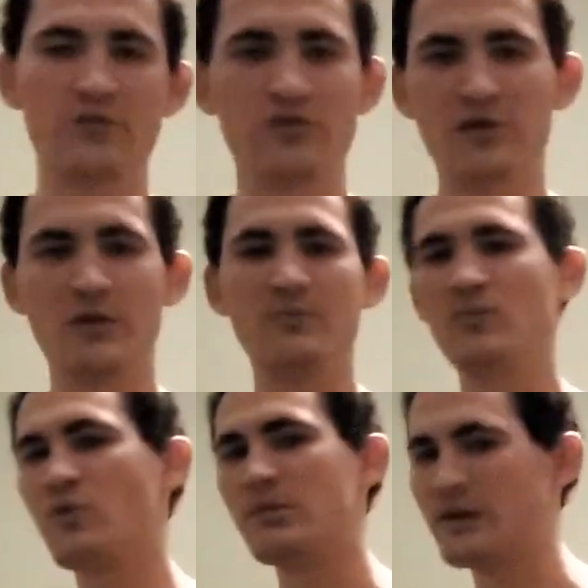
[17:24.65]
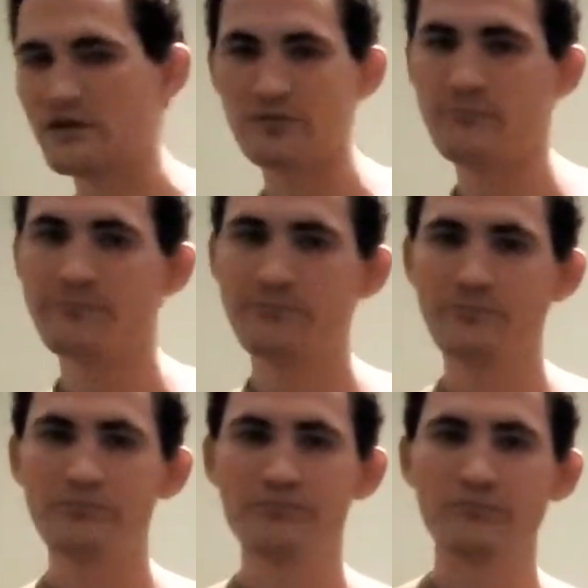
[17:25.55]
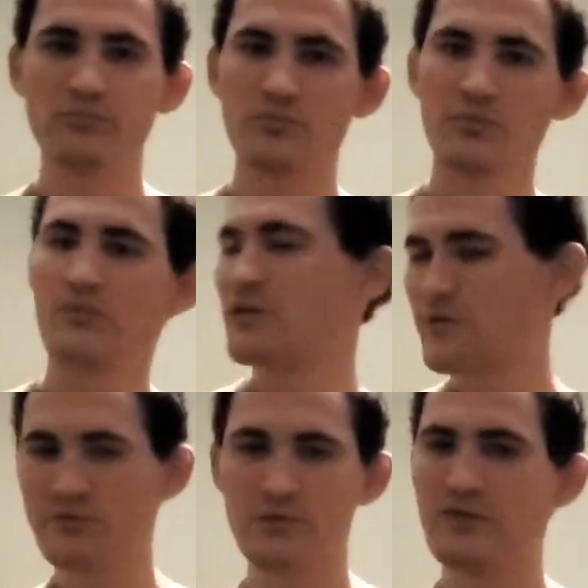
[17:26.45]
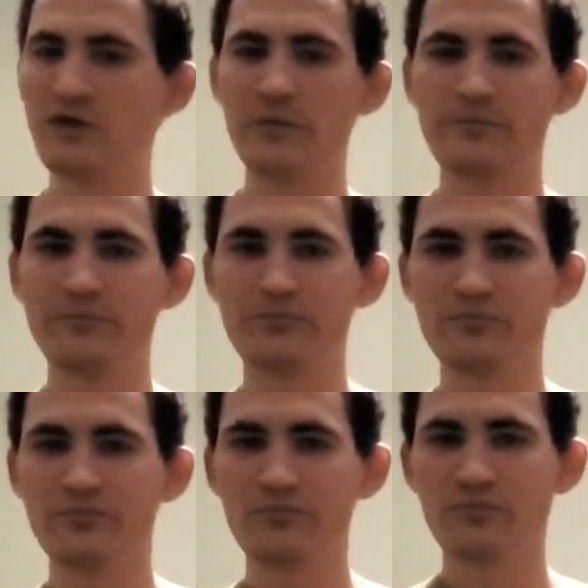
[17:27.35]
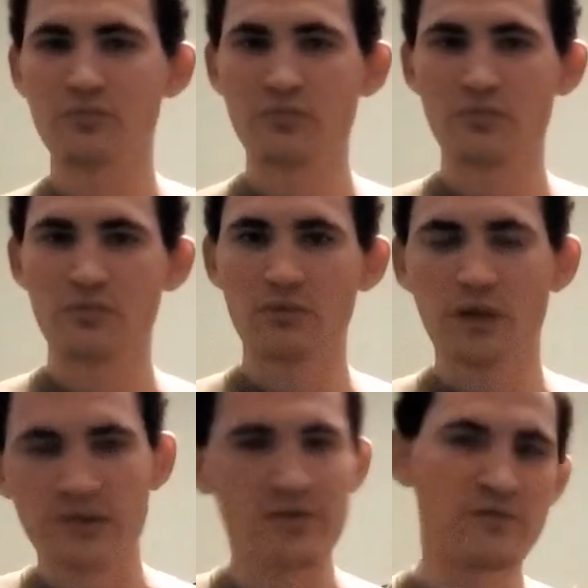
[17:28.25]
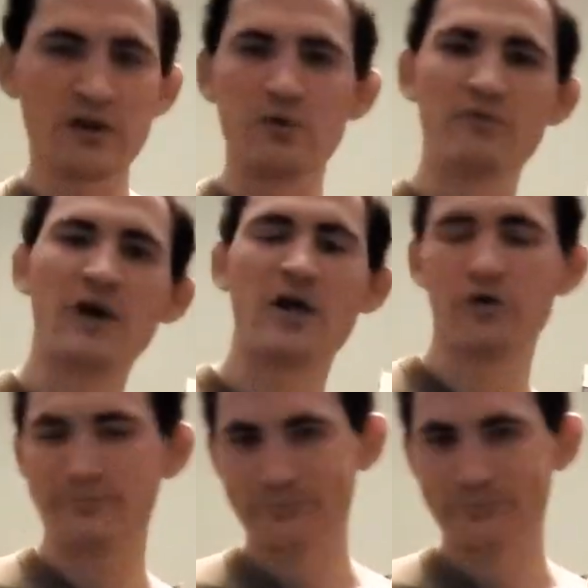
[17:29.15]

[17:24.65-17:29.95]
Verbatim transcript: It took him one minute. It was for free." And then the video went viral.